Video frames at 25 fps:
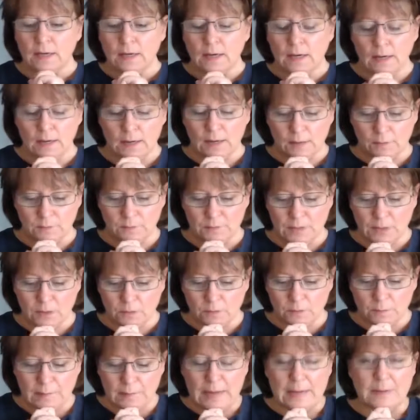um, there
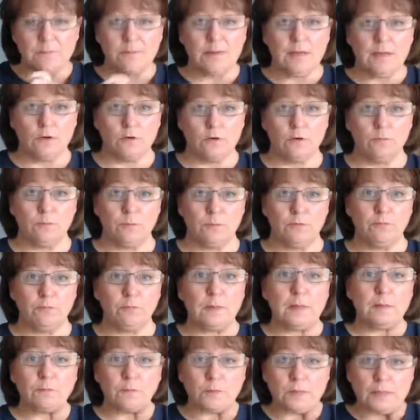might be a group of
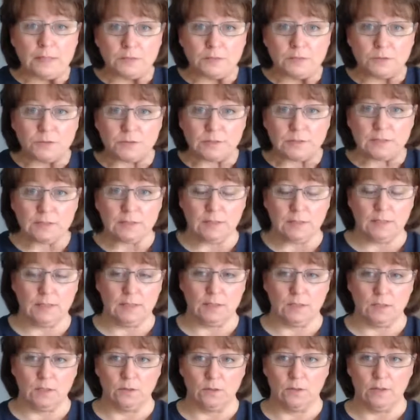people interested
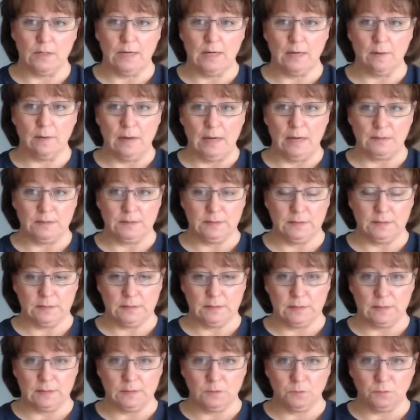in learning about
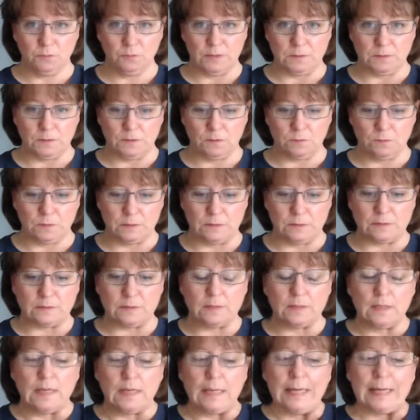success principles.
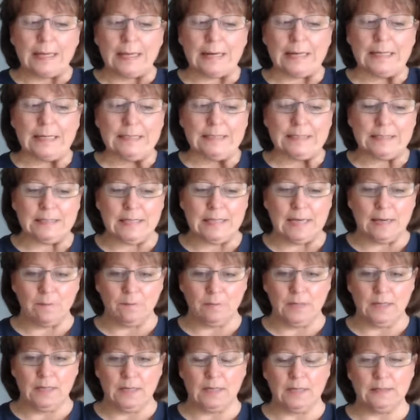And I did that
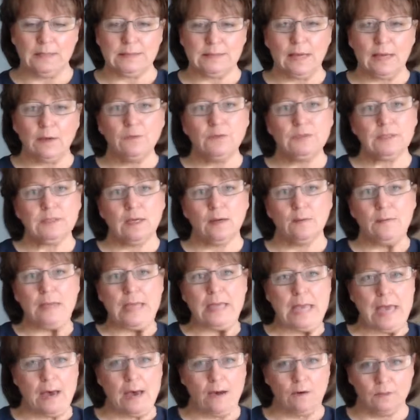because I was
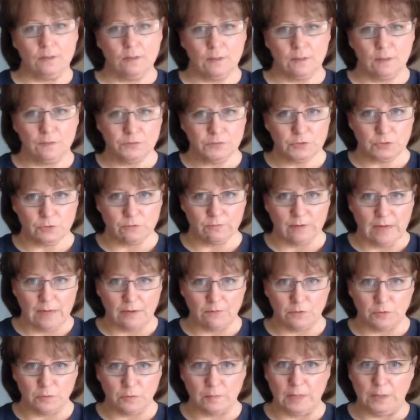coming out of
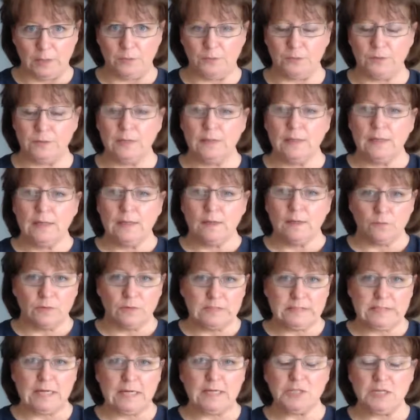survival mode.
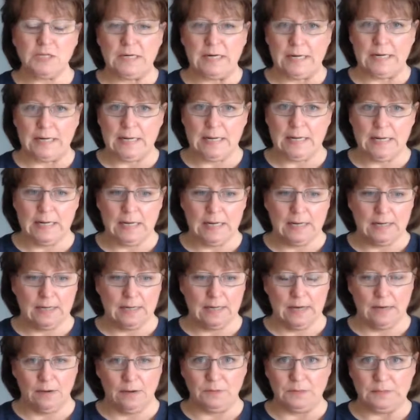Recession had hit,
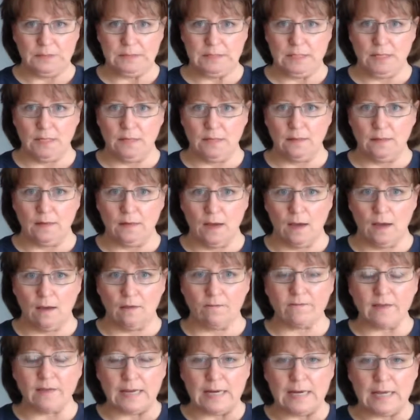I was in uh,
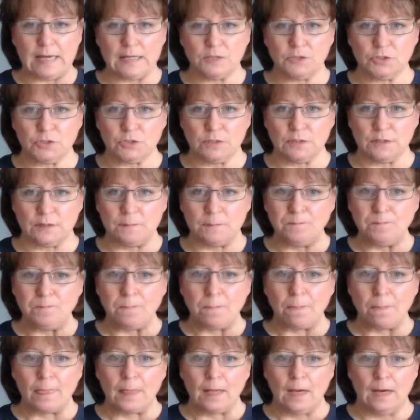financial,
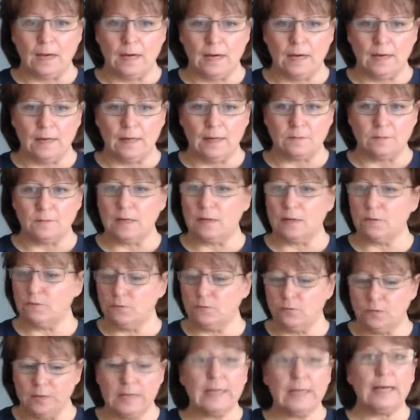uh,
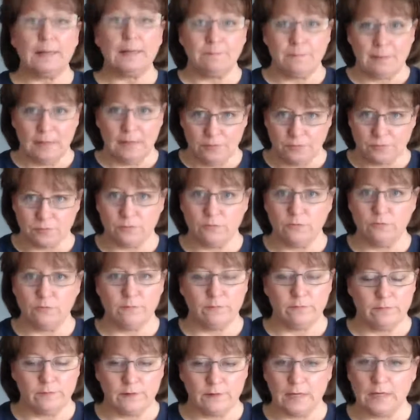we had been through
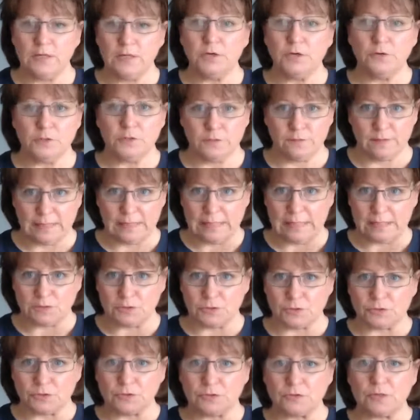huge
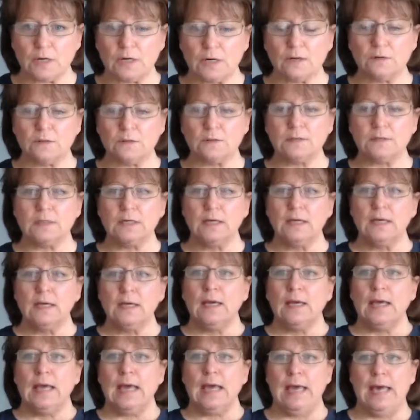financial struggles,
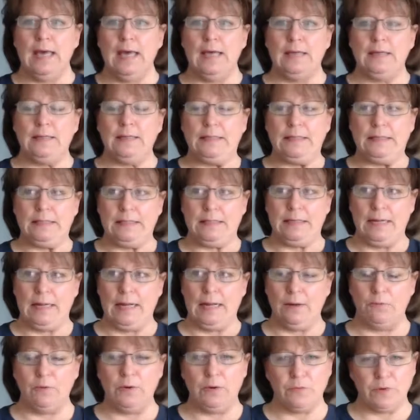and
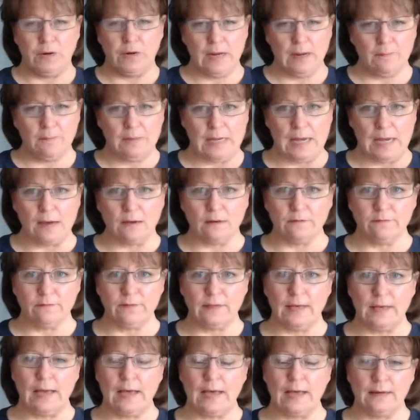we were coming out of
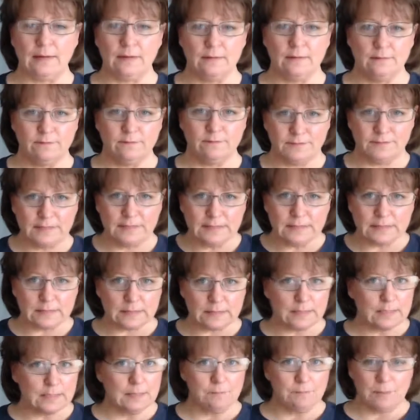that
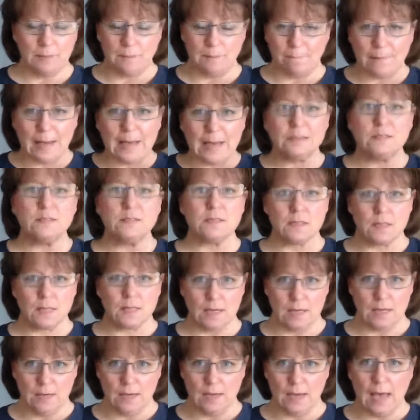physically, but
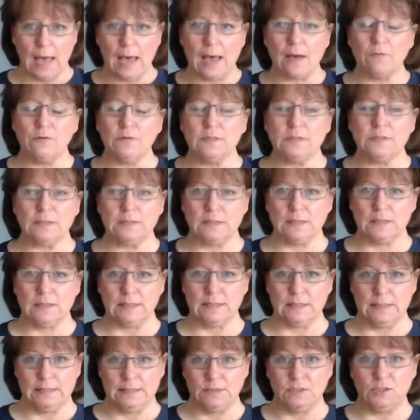mentally, I was still
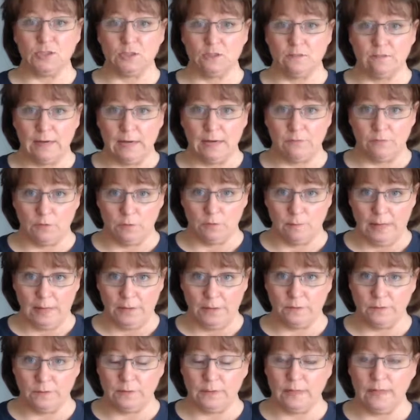in survival mode.
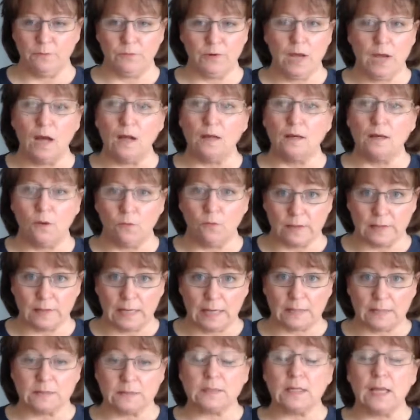And we all know what
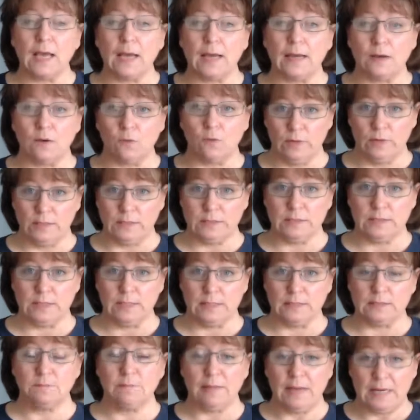that's like, which
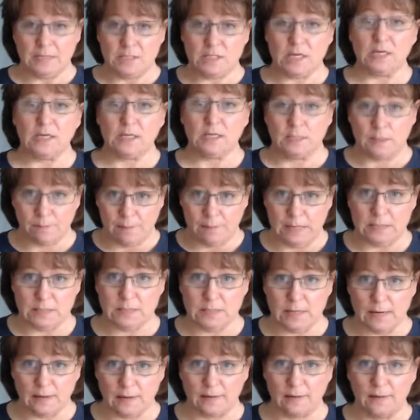is paycheck to
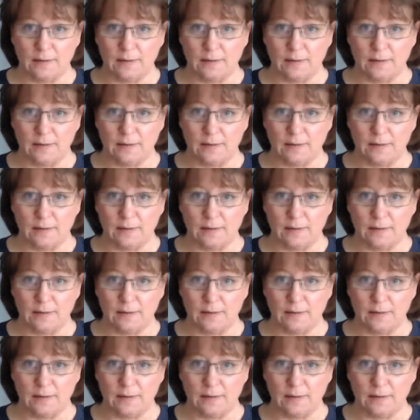paycheck,